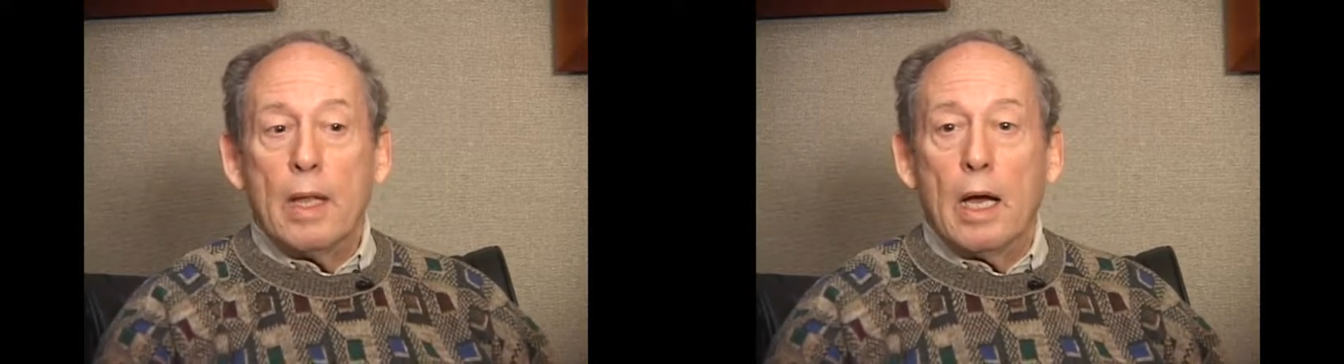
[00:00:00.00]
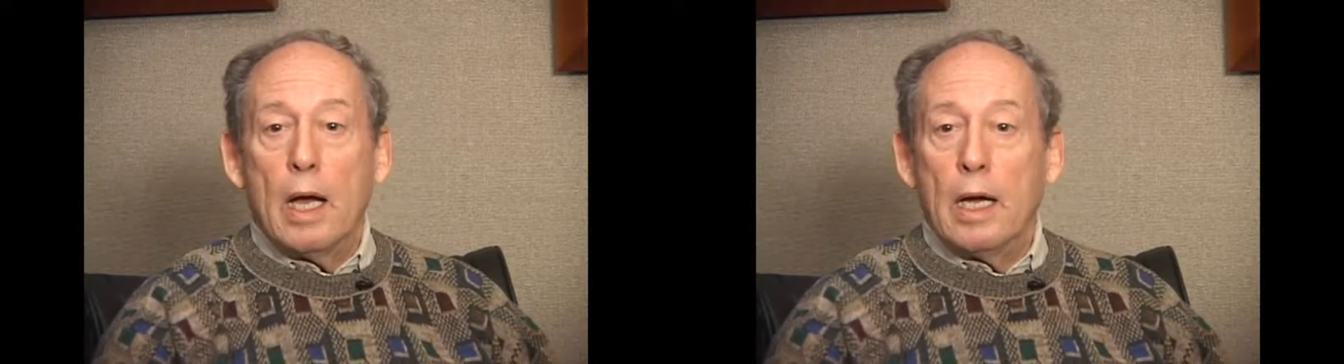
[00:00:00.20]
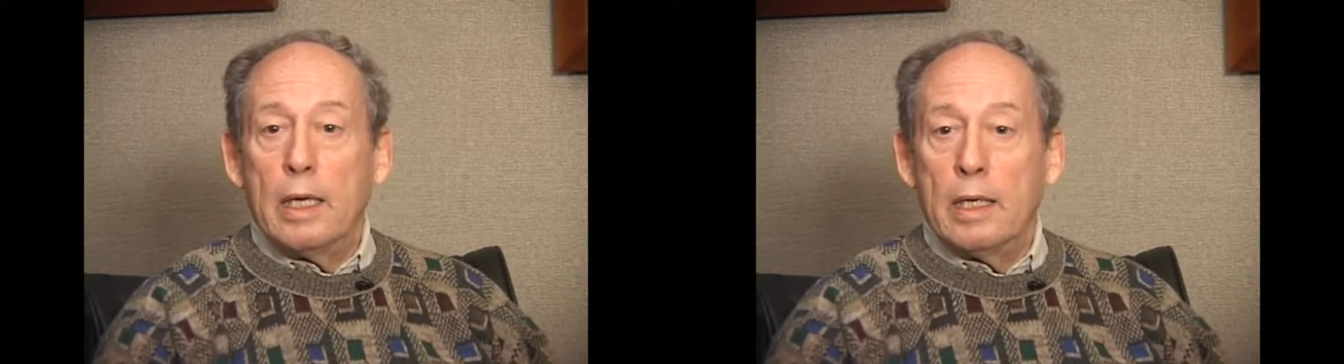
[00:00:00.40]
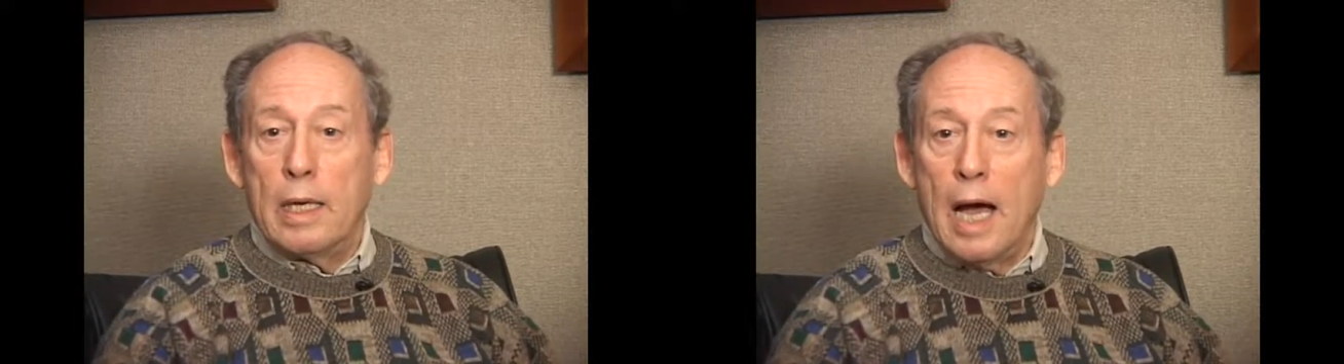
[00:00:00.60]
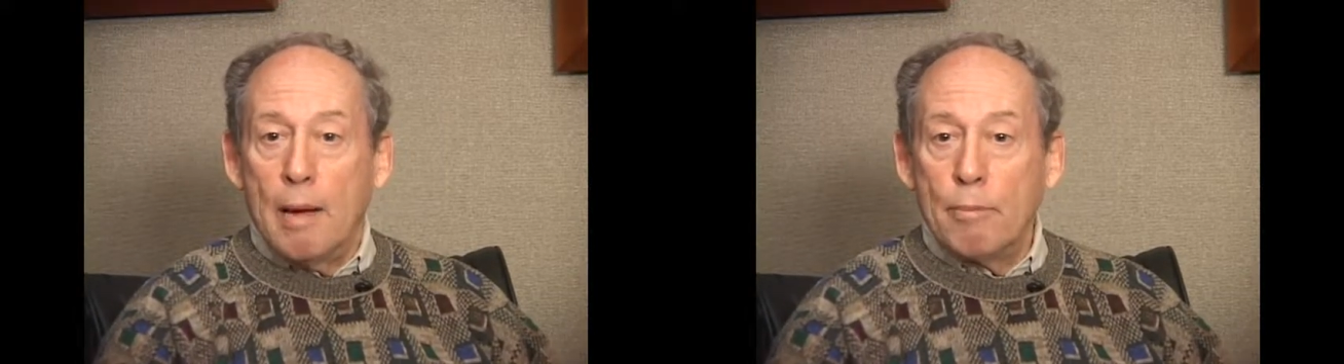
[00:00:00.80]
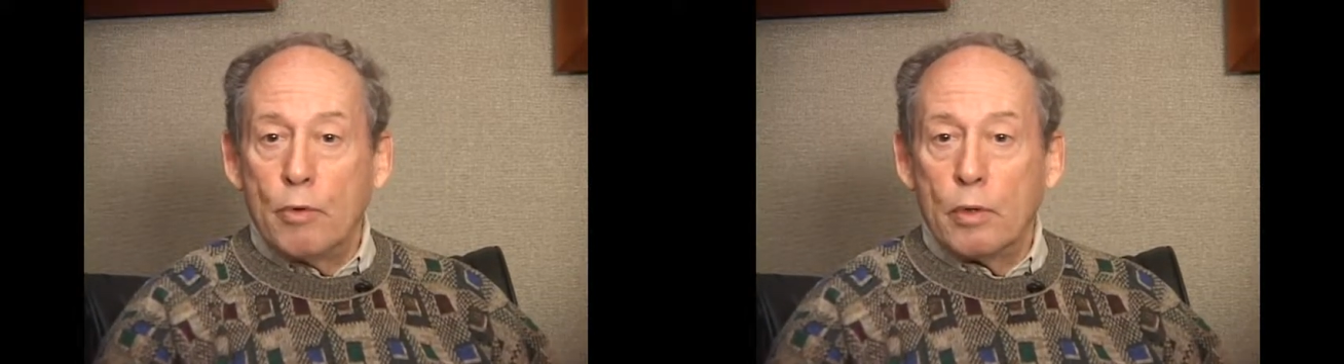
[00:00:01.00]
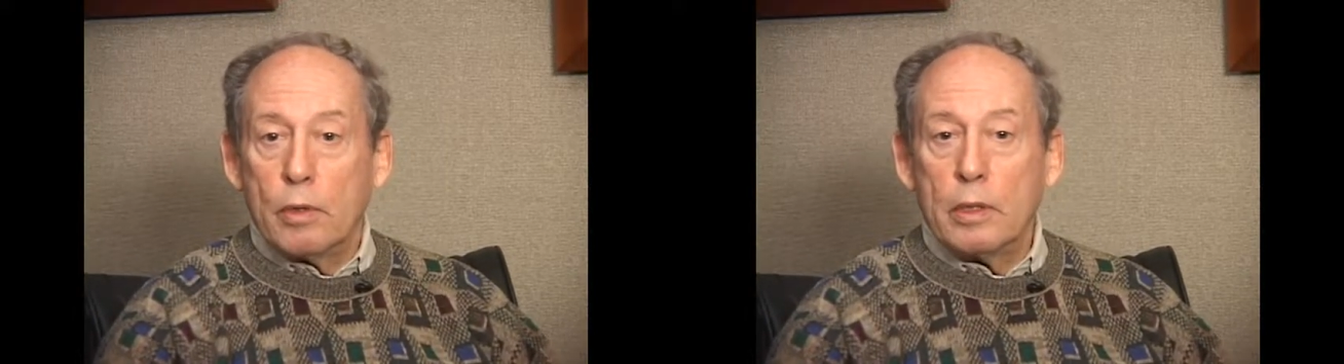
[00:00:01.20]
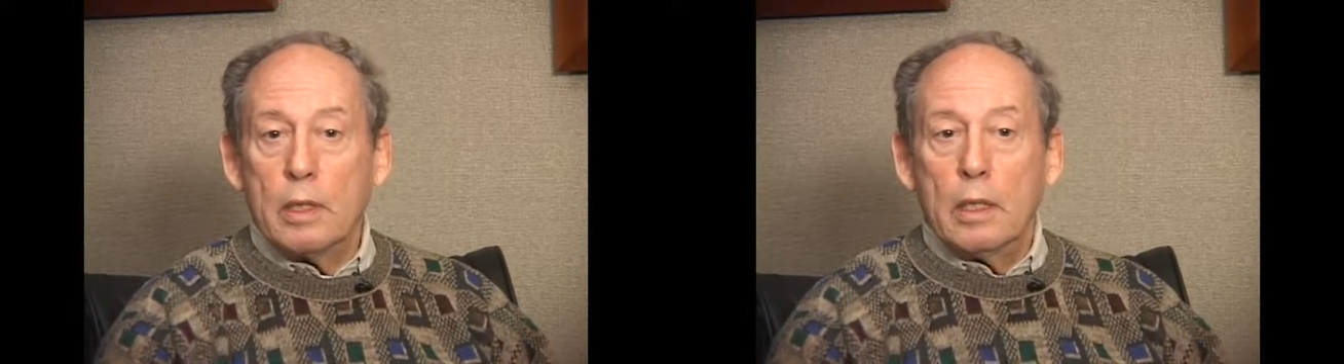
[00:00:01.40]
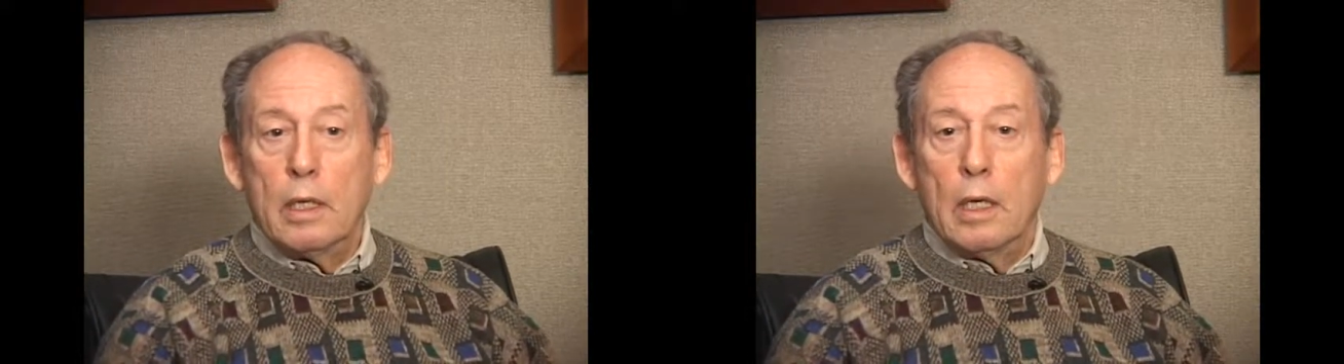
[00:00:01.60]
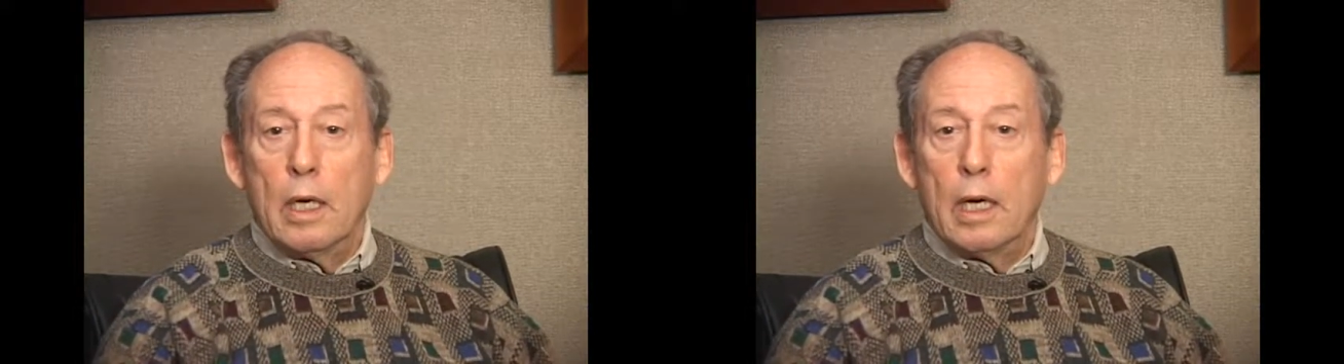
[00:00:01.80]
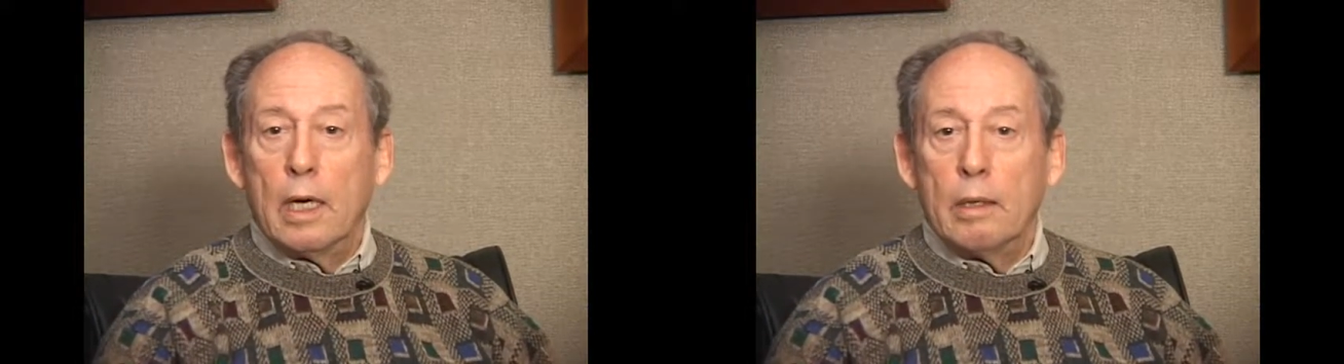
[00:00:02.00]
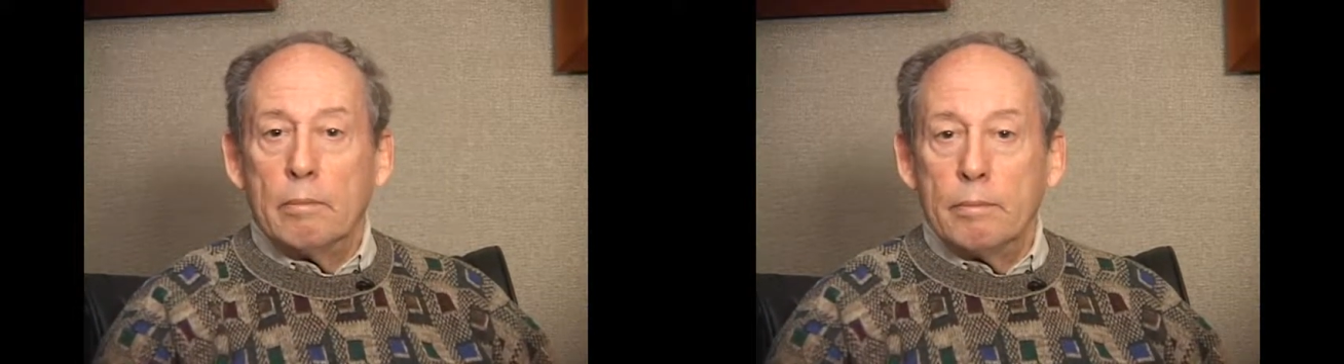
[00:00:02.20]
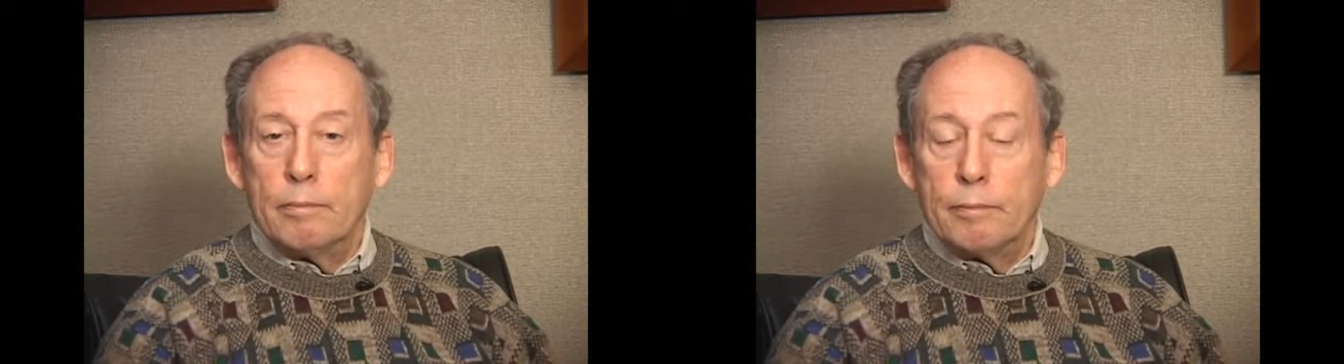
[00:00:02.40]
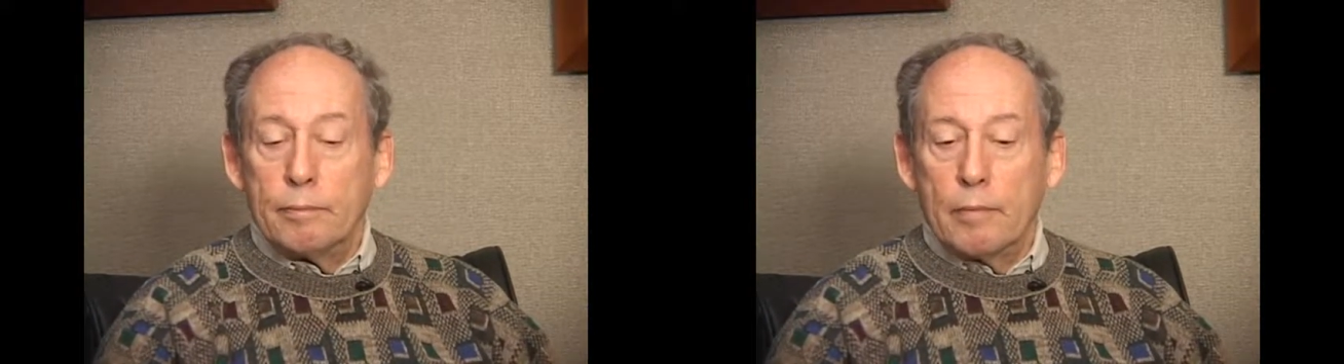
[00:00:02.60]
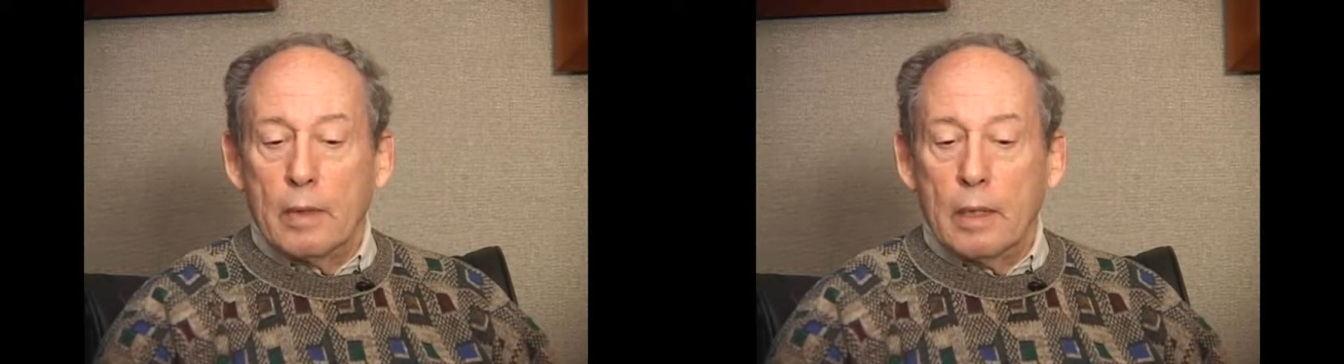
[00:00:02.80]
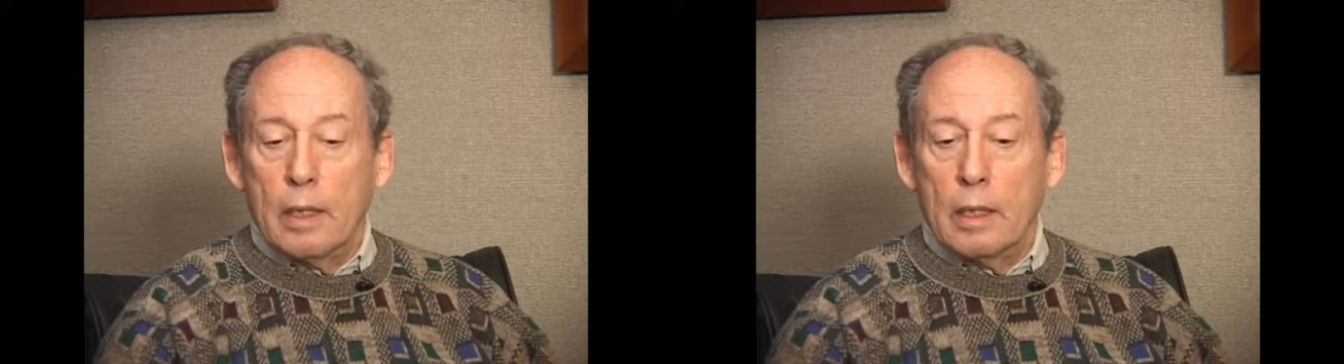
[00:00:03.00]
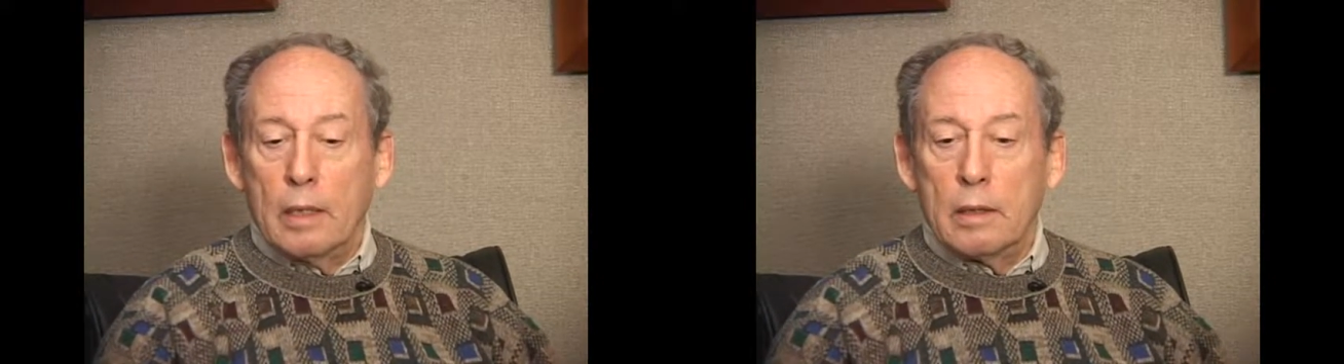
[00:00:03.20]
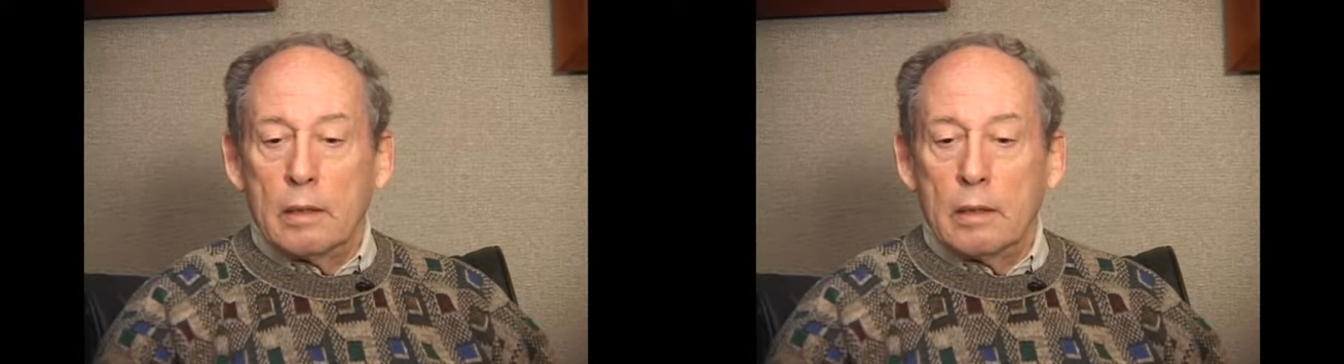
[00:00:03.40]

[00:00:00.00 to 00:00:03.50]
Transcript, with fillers: uh, in Hamburg, uh, uh,